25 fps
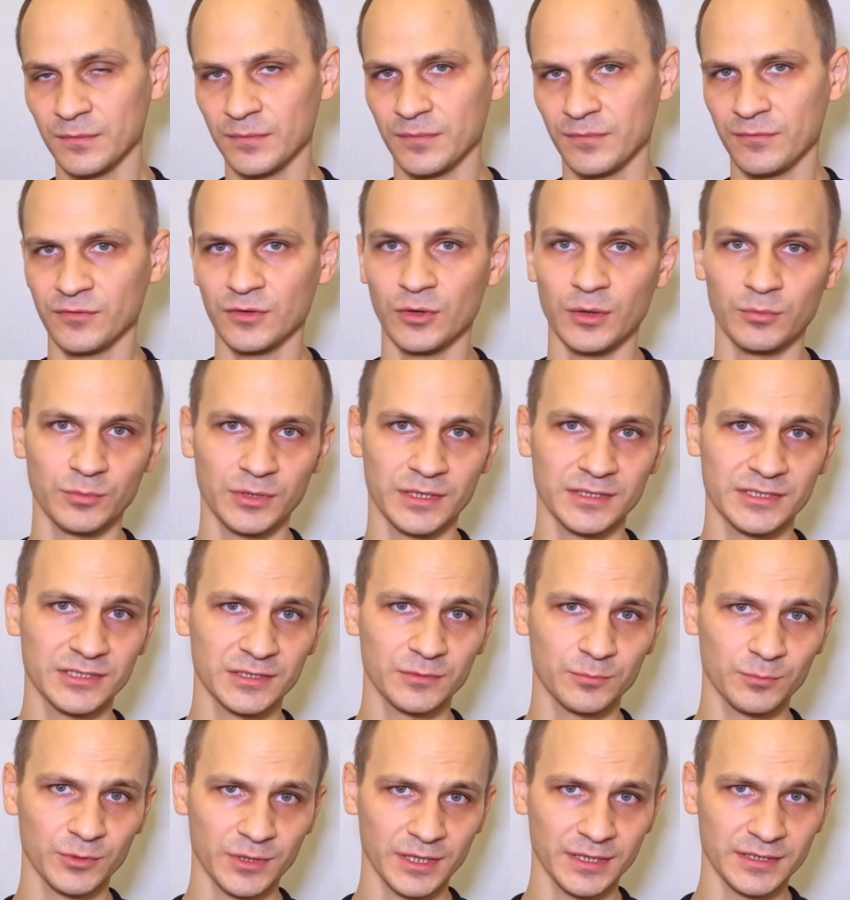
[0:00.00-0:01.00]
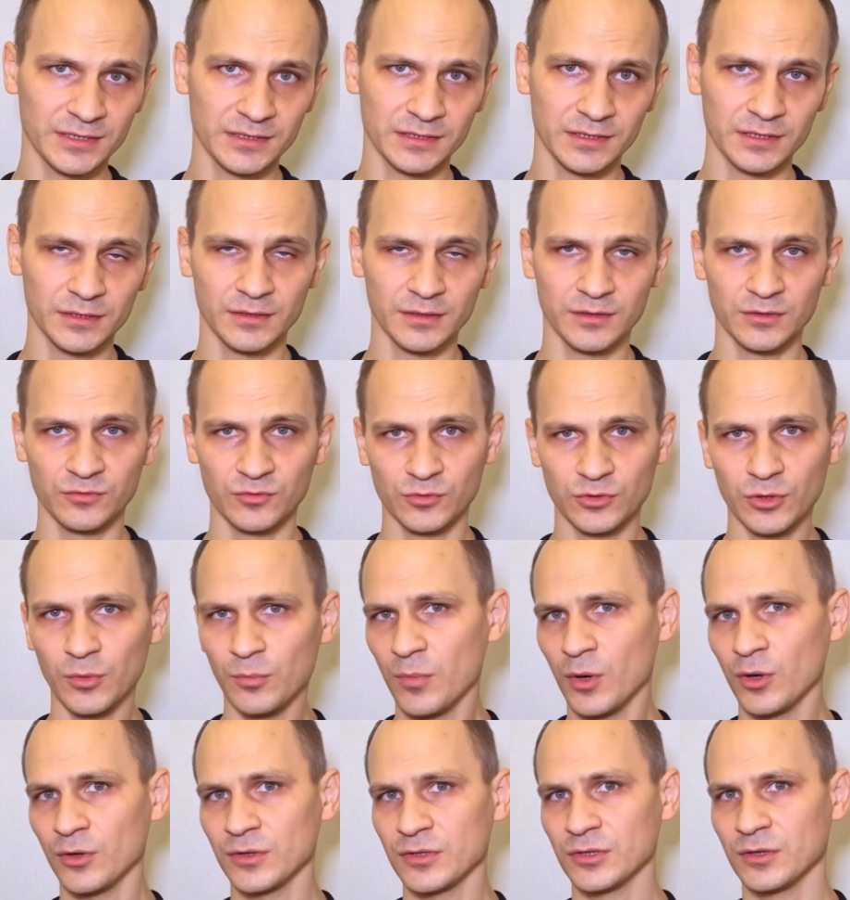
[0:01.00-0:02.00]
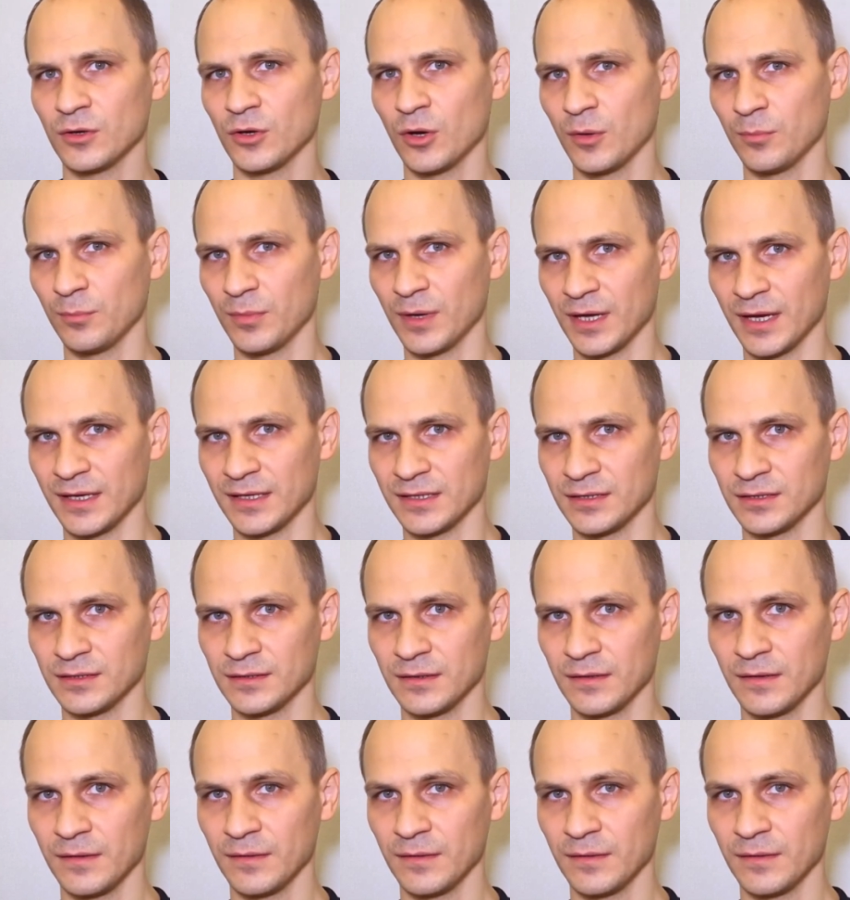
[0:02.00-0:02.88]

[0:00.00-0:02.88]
from the simplest to the most complex.